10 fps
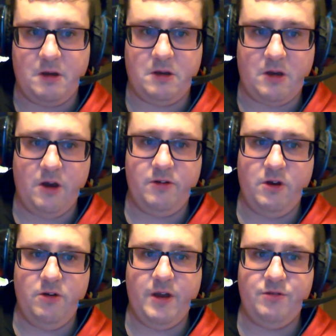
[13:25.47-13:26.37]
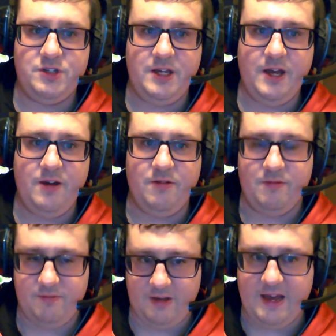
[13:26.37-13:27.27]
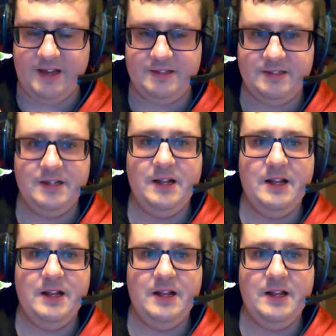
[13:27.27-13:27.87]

kudos to you. Yes.